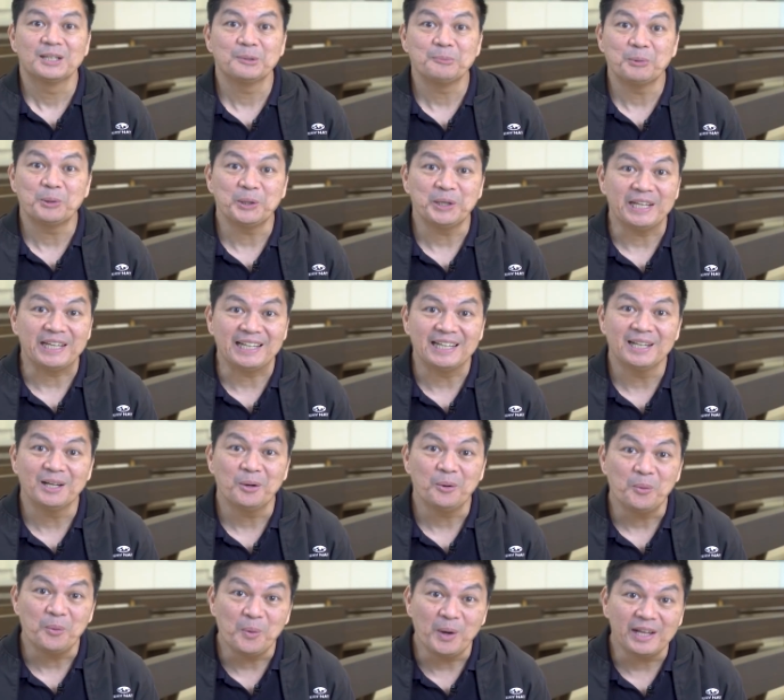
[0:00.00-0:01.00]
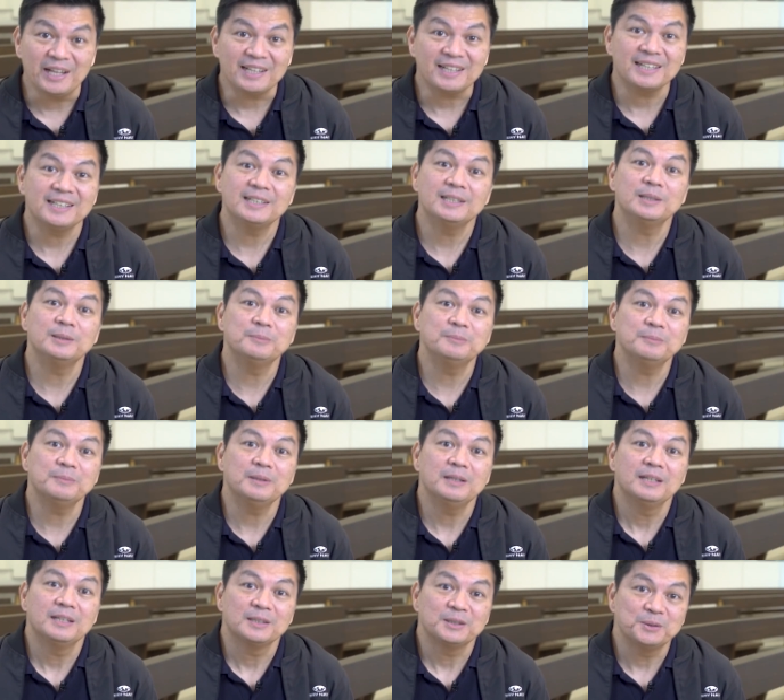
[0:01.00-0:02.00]
Good morning.
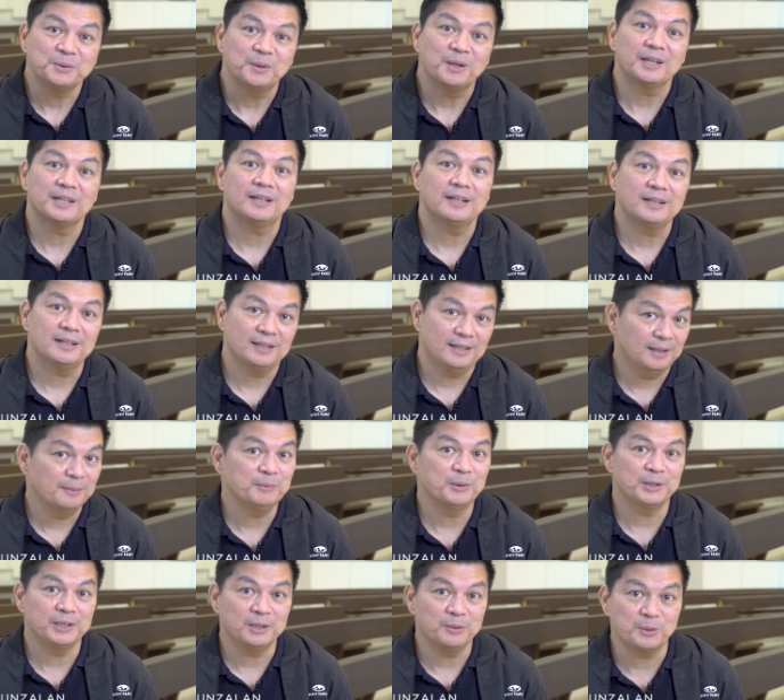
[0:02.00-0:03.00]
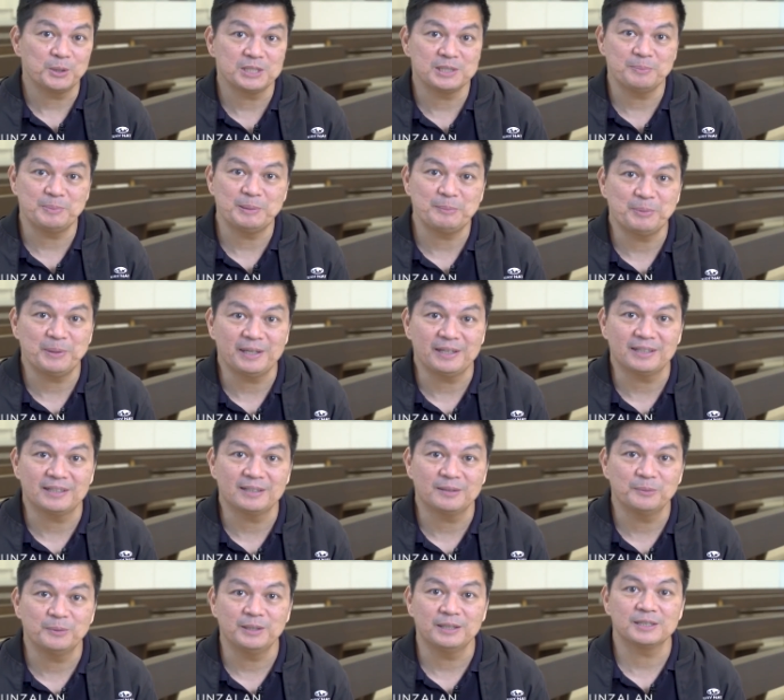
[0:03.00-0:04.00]
Welcome to our morning worship and
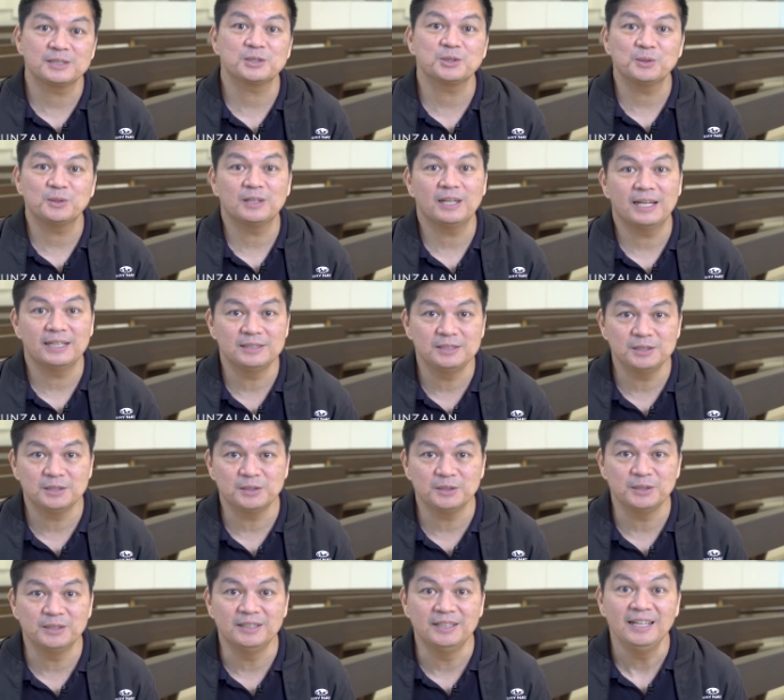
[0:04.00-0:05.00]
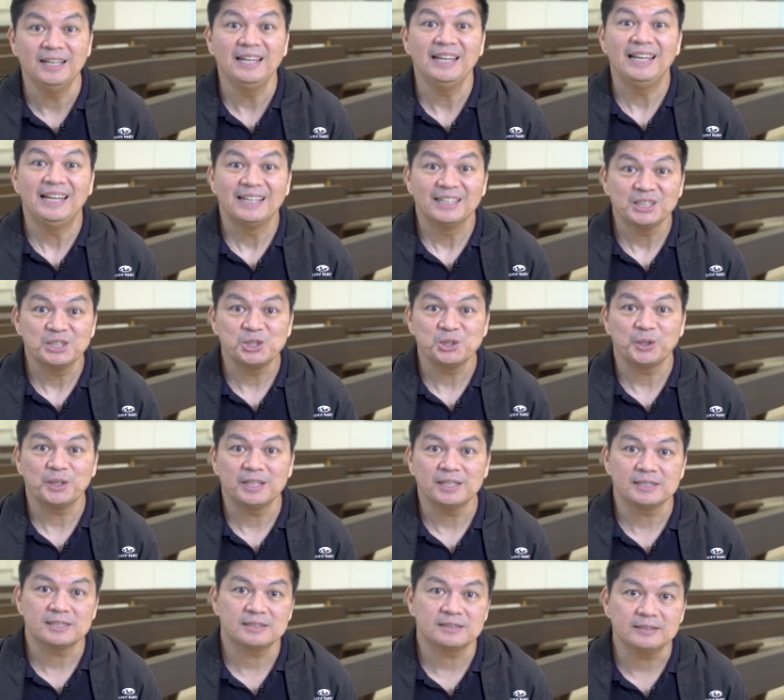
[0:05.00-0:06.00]
prayer. We are so glad you could
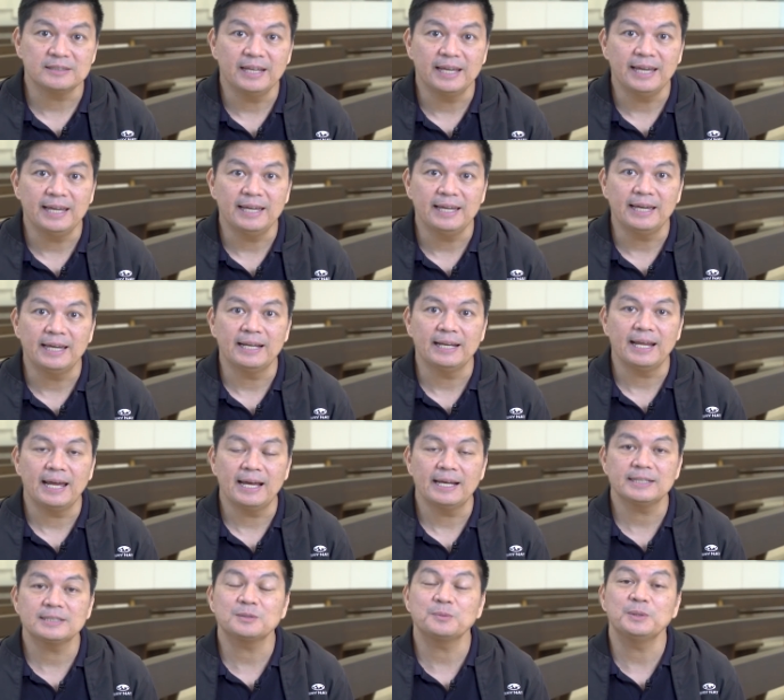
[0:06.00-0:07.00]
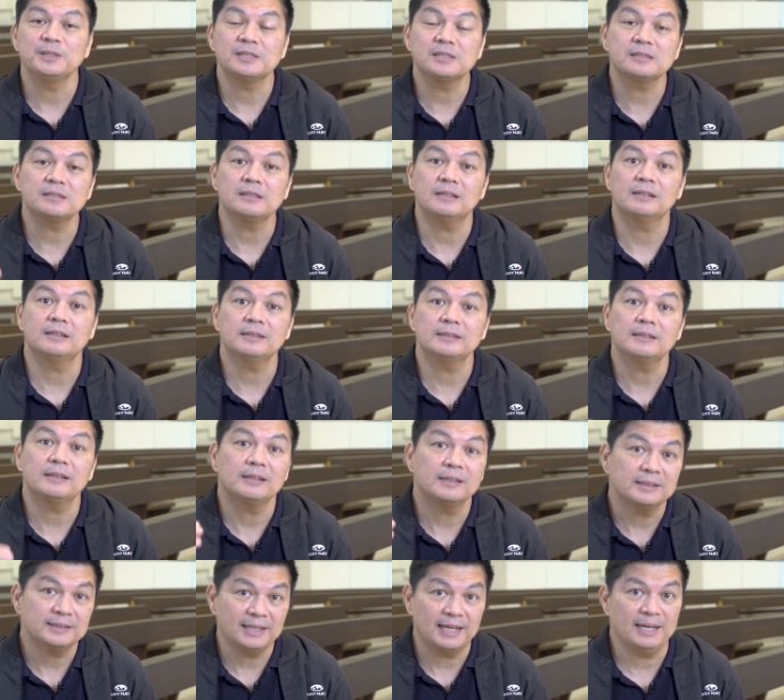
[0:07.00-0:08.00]
join us today. And as we start
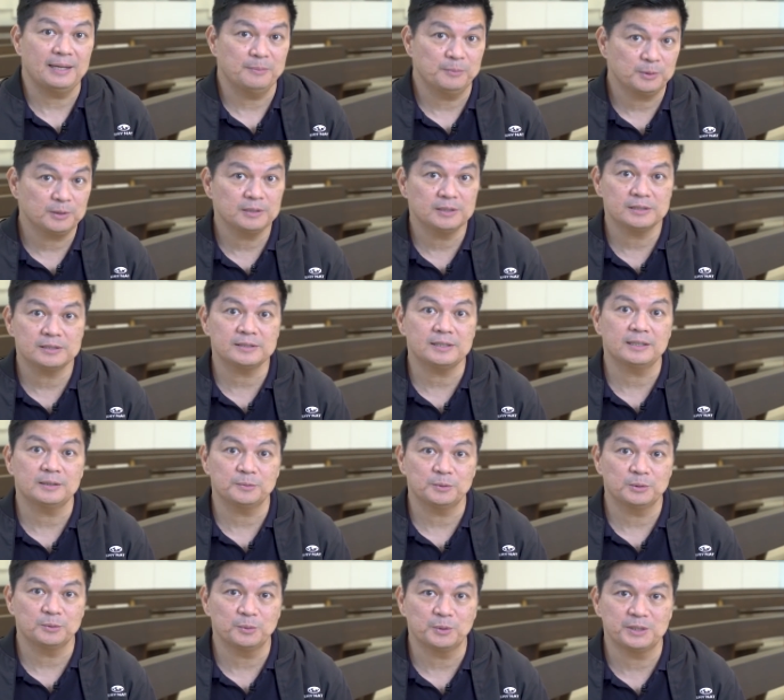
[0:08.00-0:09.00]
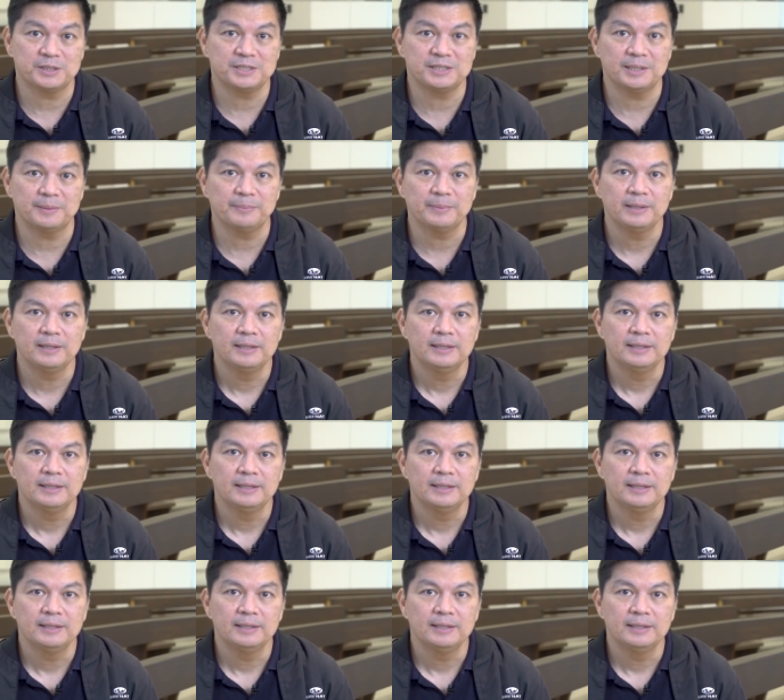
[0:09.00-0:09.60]
our time, we're going to start with worship.